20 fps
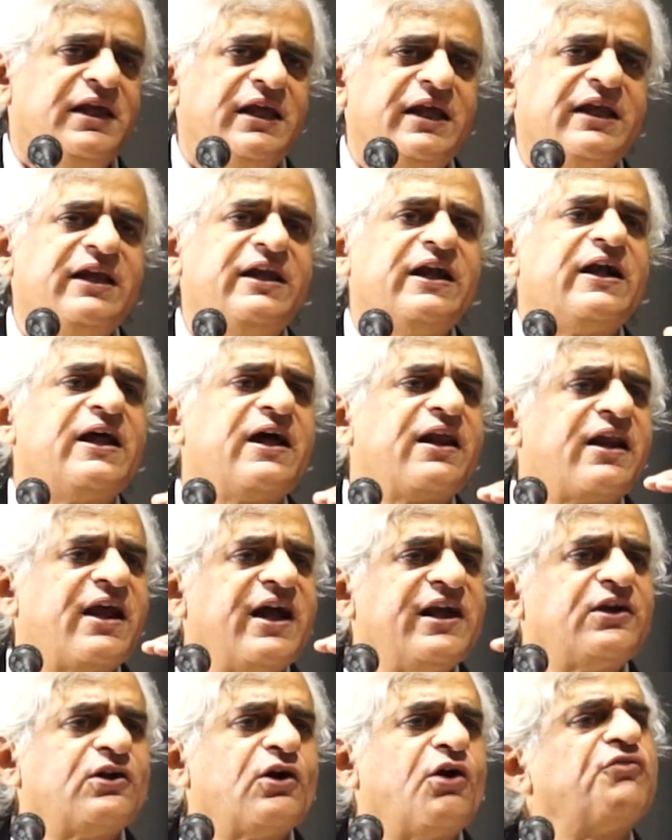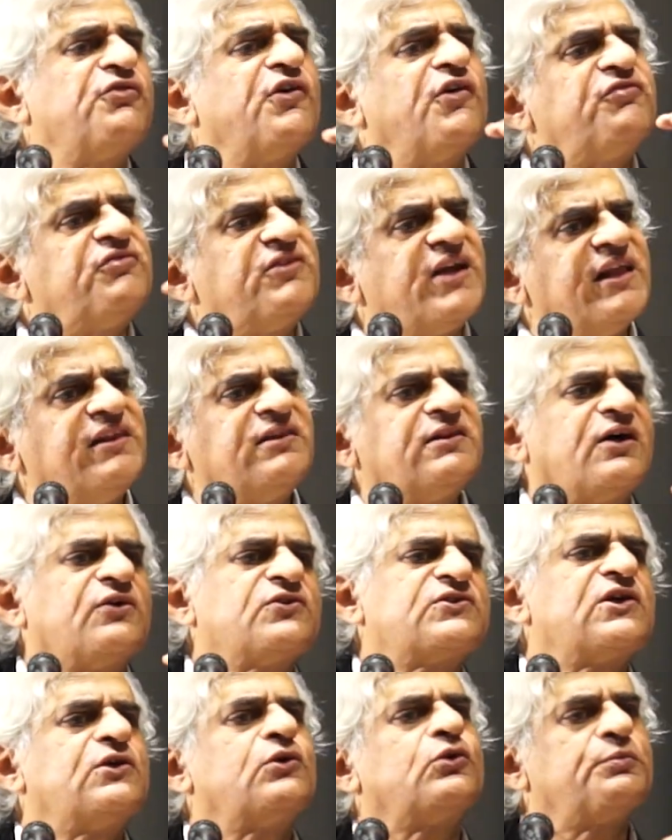He did a write-off of
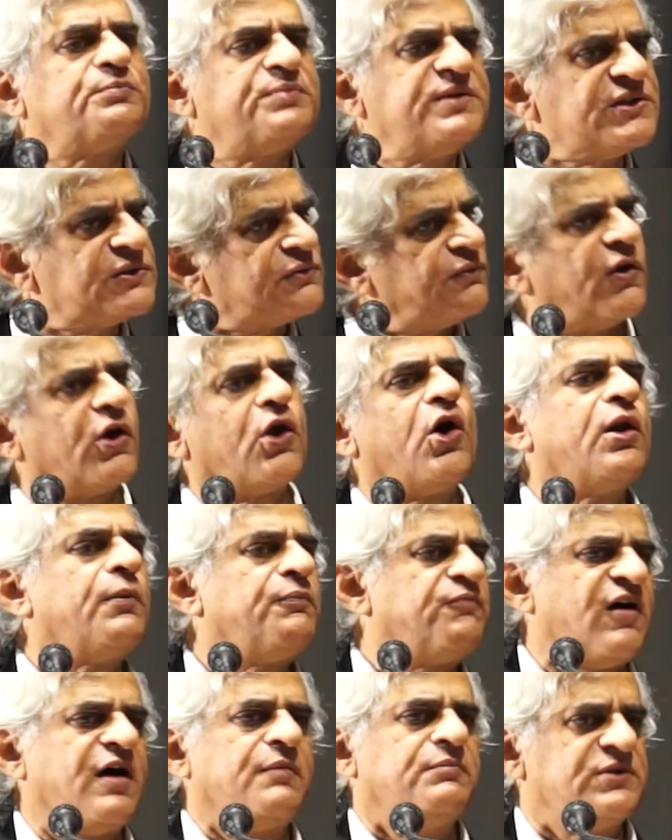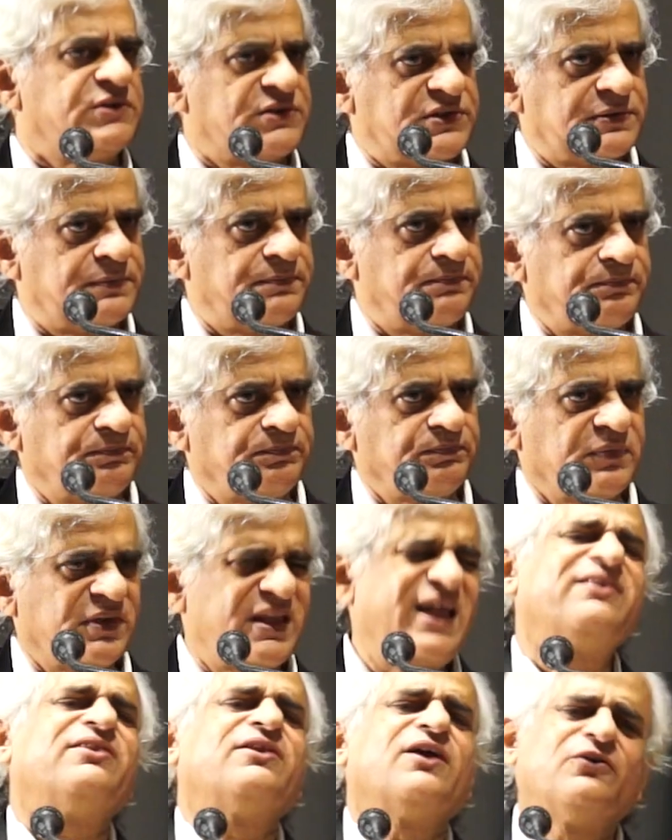10,000 rupees for all farmers.
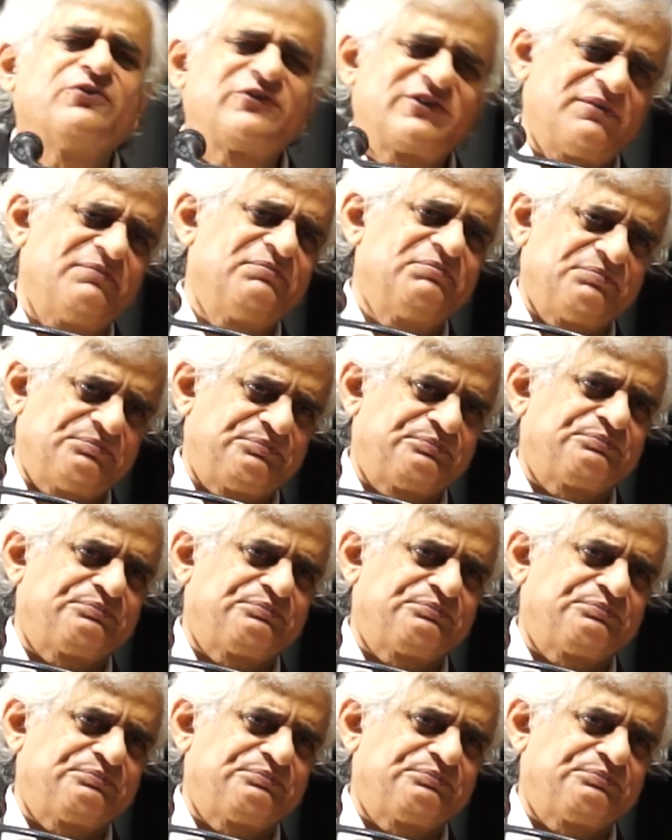10,000.